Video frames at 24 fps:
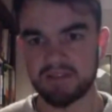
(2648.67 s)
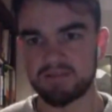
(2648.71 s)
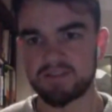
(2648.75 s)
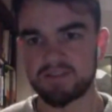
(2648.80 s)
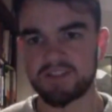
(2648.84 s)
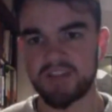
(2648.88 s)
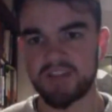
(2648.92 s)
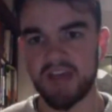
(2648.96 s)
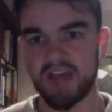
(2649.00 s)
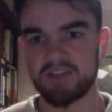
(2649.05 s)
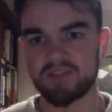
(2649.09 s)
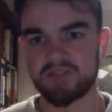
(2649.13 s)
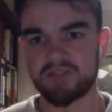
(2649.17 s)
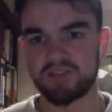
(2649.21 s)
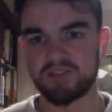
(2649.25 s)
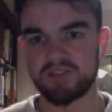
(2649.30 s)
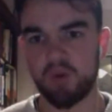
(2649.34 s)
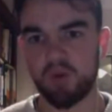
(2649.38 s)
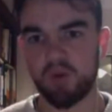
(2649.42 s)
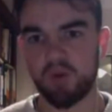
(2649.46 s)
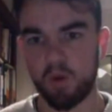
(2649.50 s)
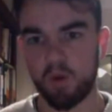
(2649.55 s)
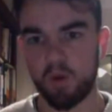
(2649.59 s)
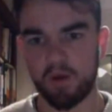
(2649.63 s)
sets and
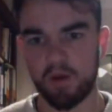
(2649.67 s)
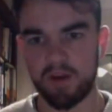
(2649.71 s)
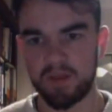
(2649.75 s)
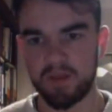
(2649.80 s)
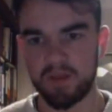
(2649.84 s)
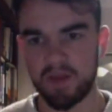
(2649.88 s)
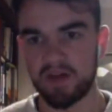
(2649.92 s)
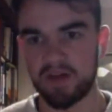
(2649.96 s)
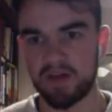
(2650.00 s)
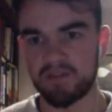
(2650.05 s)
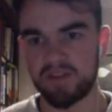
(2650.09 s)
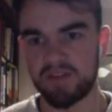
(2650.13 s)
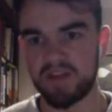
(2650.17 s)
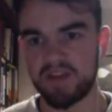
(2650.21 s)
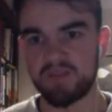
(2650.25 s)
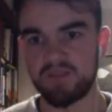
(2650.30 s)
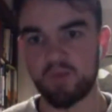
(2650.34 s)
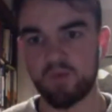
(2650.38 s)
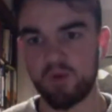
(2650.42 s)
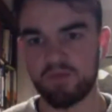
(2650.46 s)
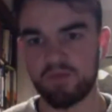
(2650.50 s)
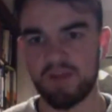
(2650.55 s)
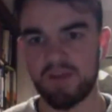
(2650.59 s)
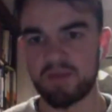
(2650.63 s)
not worry about
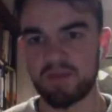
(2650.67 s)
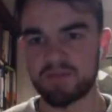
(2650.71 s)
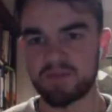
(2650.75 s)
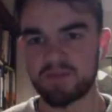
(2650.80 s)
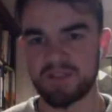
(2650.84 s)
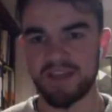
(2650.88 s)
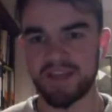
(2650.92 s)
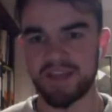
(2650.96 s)
then what reps